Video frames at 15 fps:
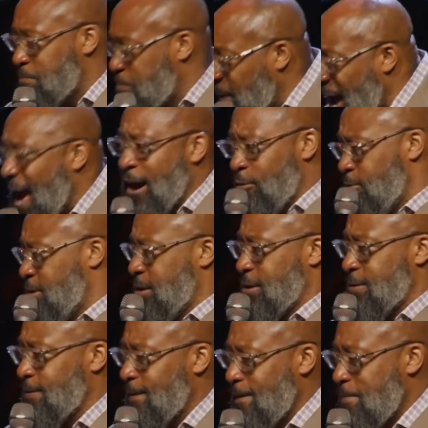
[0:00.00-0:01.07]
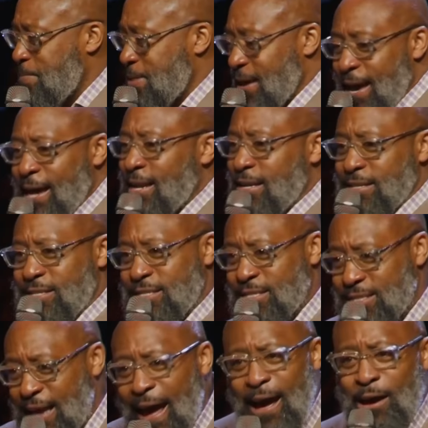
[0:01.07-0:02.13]
power, and a
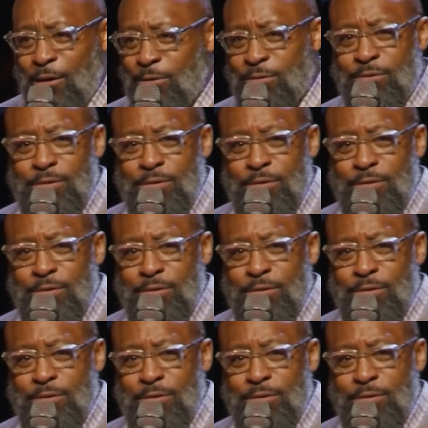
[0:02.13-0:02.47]
sound